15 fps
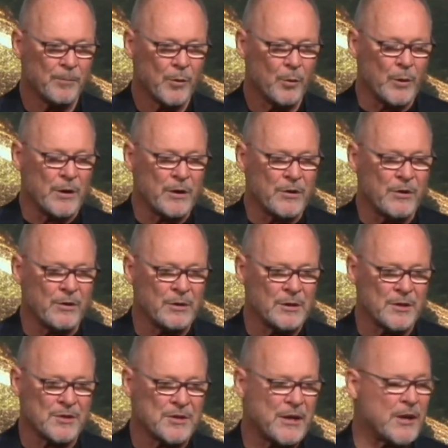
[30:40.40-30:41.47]
When a girl
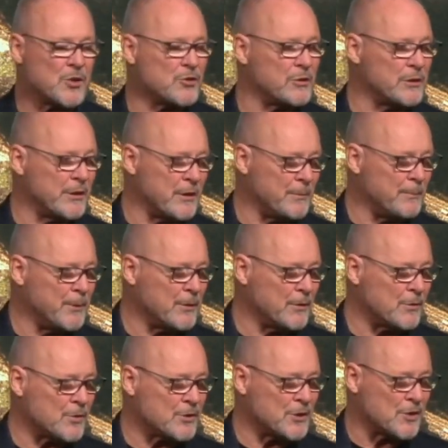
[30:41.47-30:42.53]
is sexually
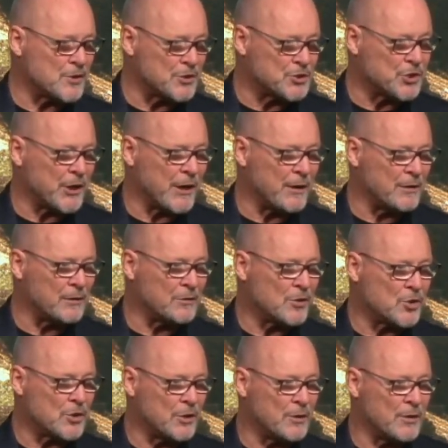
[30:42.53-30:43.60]
abused as a child,
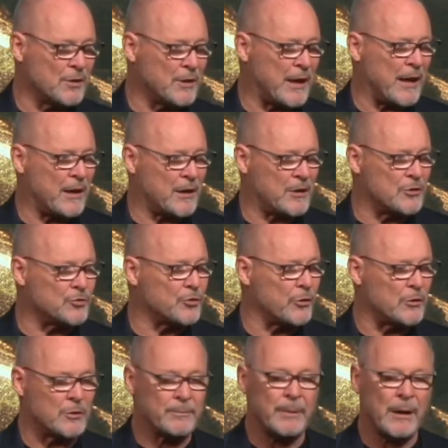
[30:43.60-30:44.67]
she can't control
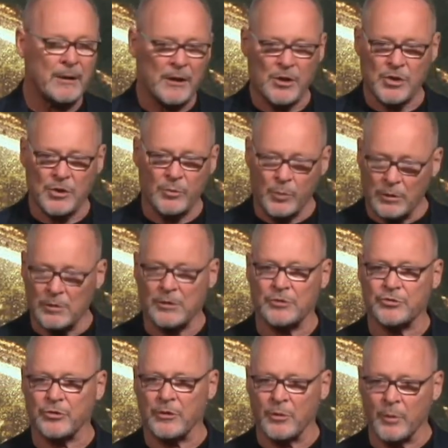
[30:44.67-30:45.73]
her body. She will
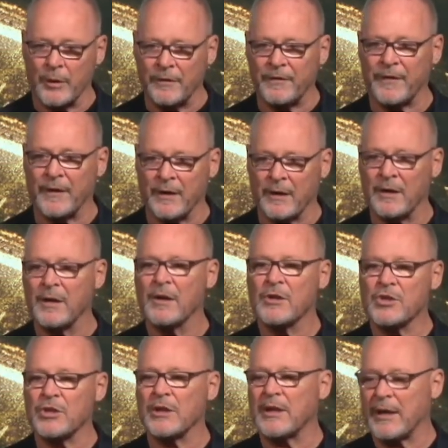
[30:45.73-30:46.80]
control one thing
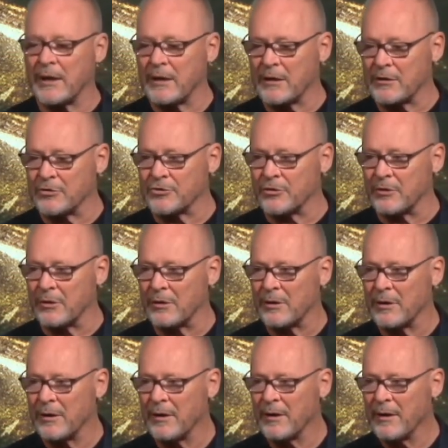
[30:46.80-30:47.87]
she can control.
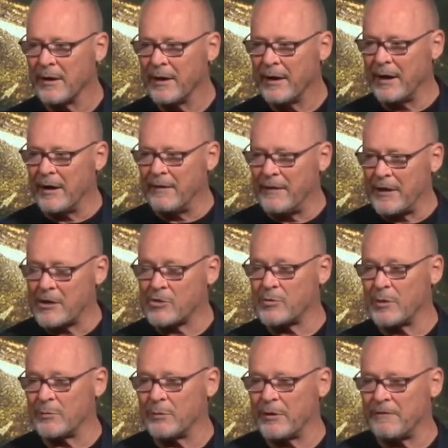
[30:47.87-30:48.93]
And that's
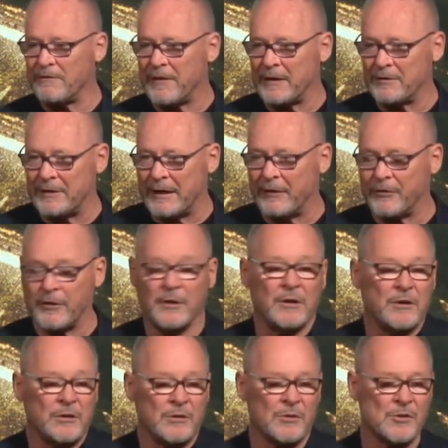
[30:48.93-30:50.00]
when we found out the
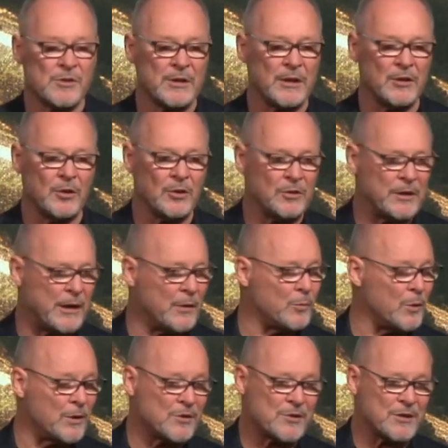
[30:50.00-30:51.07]
news that no dad
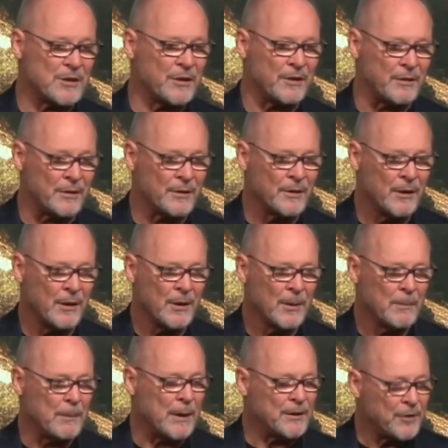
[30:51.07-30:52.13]
wants to hear
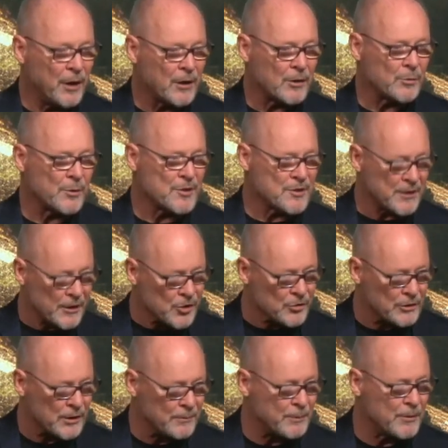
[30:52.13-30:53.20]
my daughter was
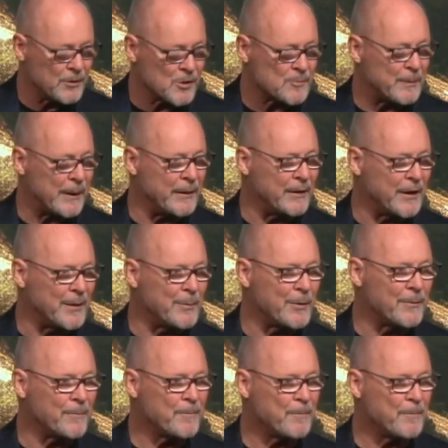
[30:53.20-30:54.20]
sexually abused by a neighbor.